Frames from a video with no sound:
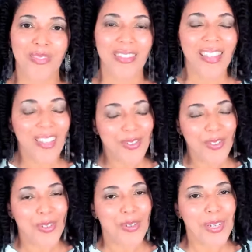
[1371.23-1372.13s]
thanks for
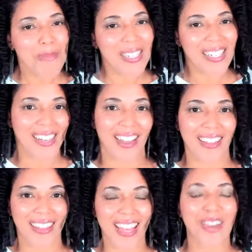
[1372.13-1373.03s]
joining me today.
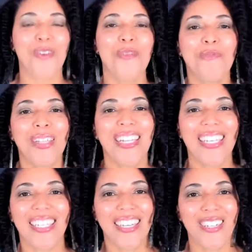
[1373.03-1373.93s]
I hope
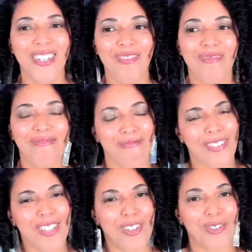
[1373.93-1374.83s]
today's session
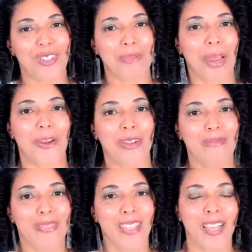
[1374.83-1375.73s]
was a little inspiring.
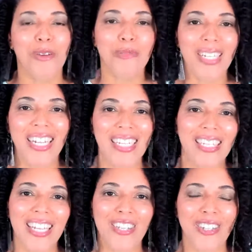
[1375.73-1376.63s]
I hope today's
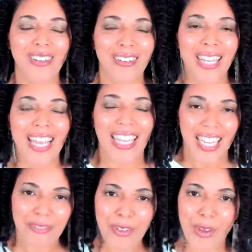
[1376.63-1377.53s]
session
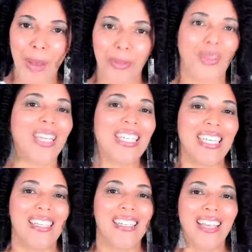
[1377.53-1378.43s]
gave you a couple
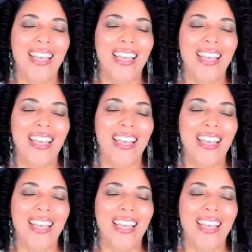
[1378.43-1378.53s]
ideas.